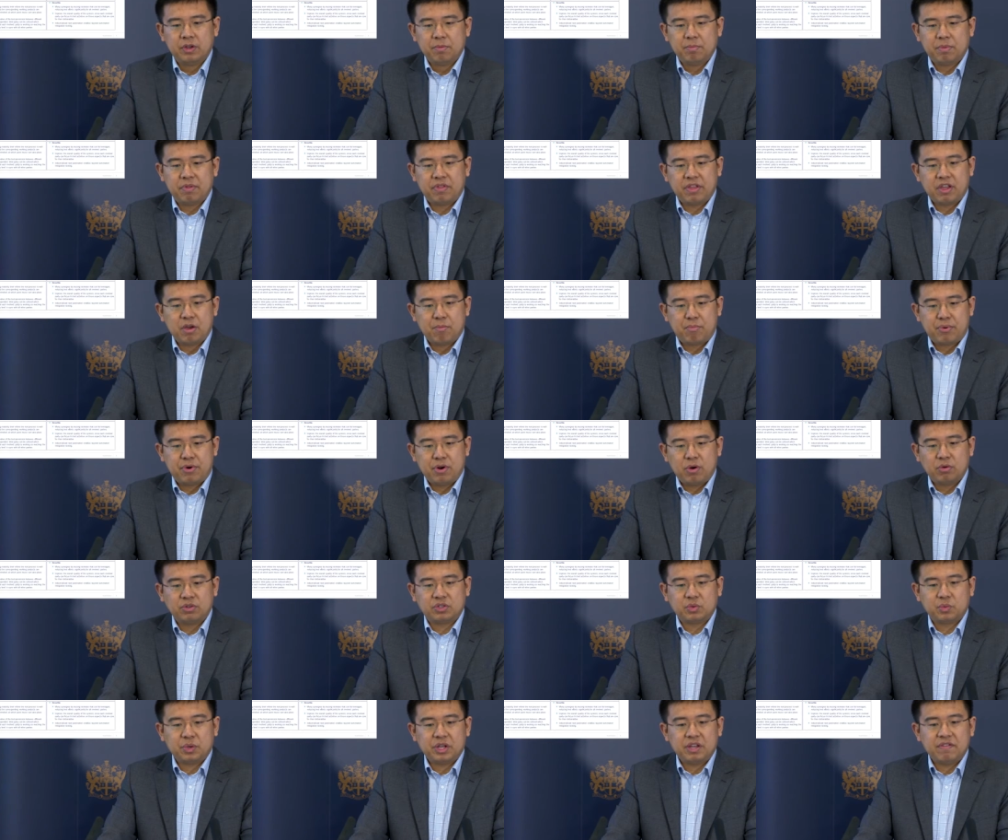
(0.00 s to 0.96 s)
But the
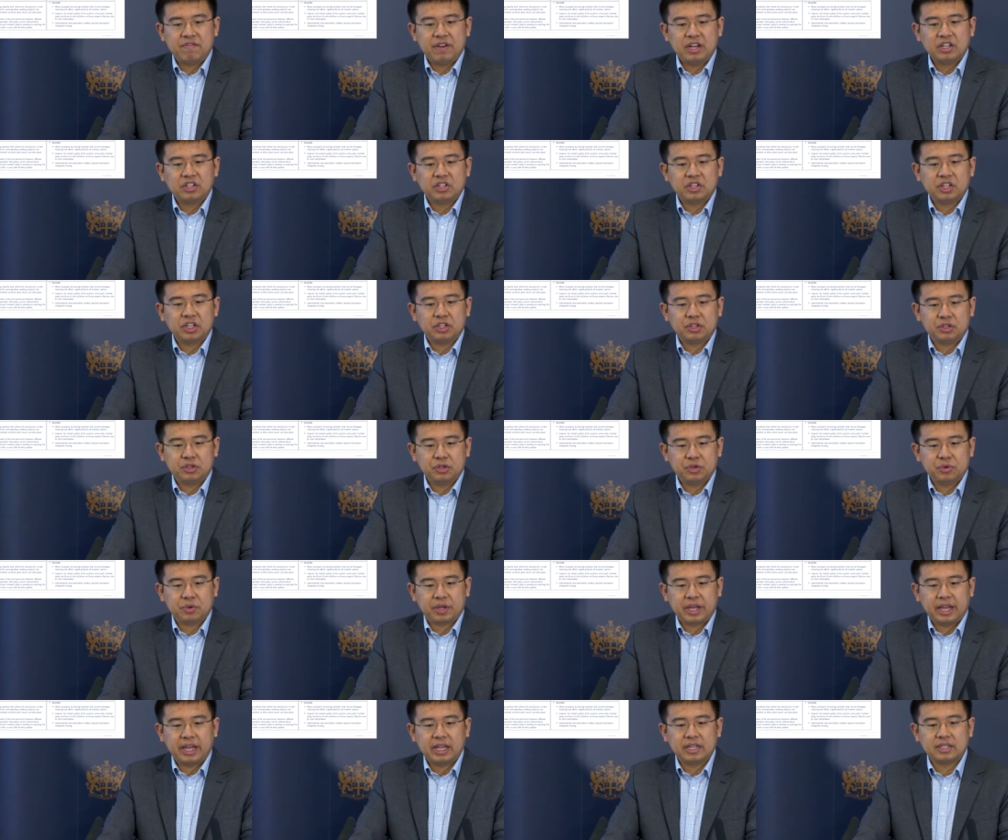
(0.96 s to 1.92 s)
approach we eventually
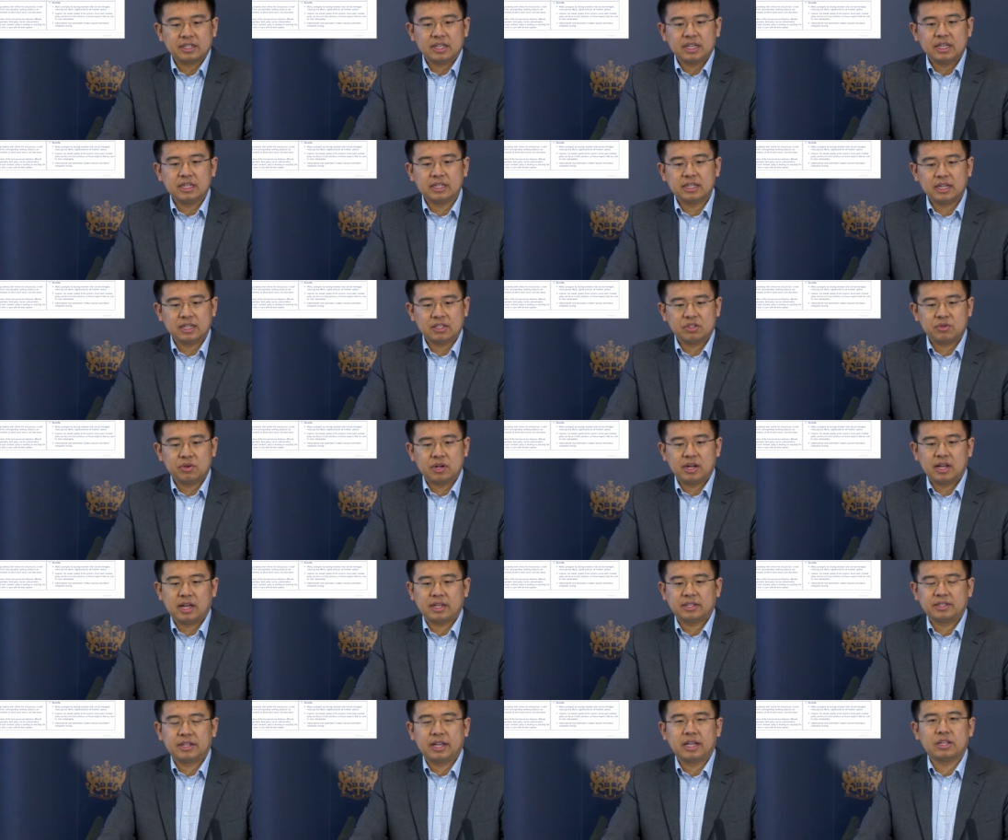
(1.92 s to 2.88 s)
took is
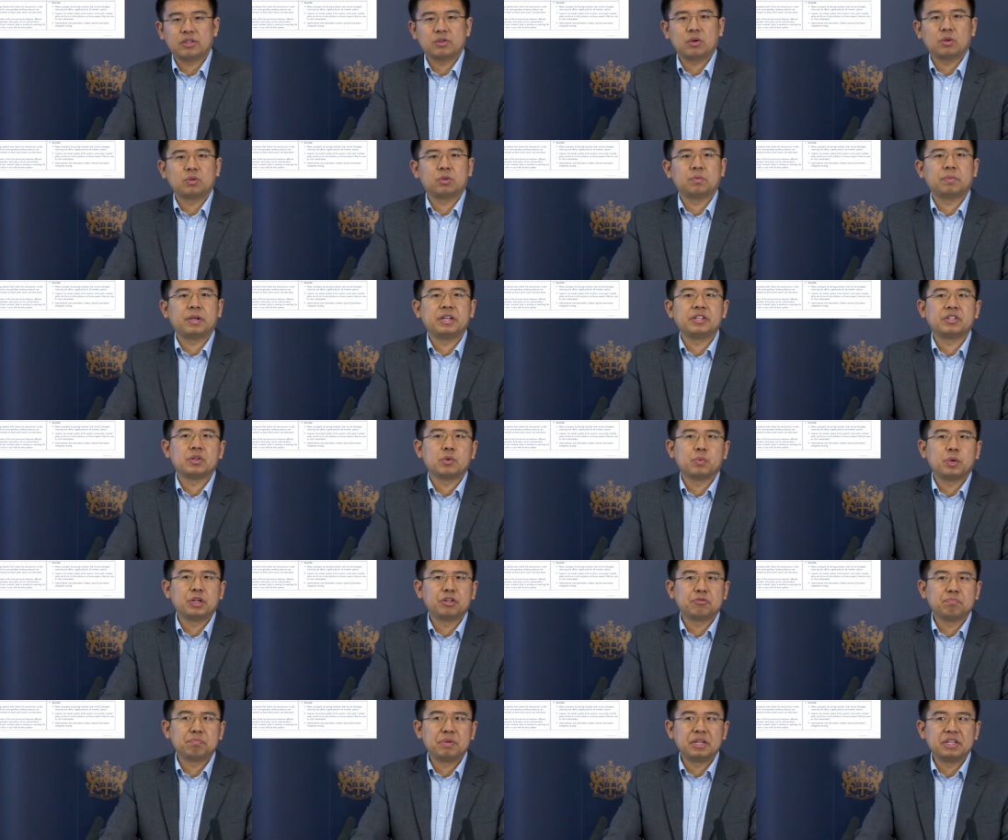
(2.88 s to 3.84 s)
industrialized test automation,
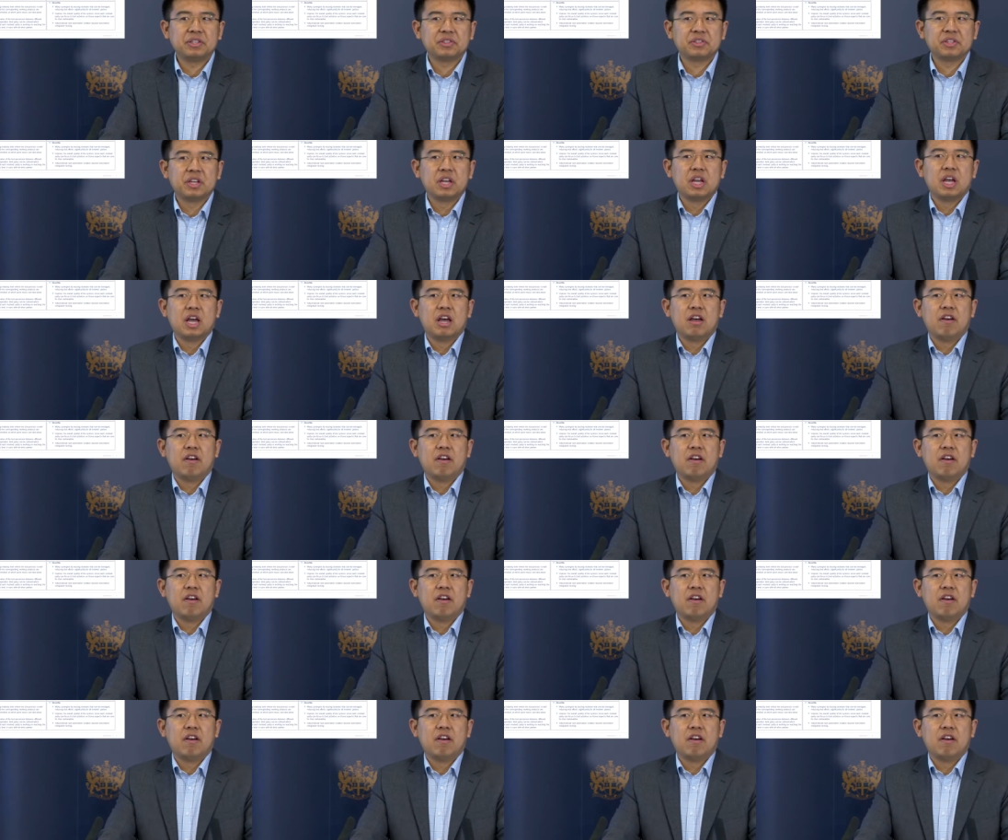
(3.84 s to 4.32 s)
which means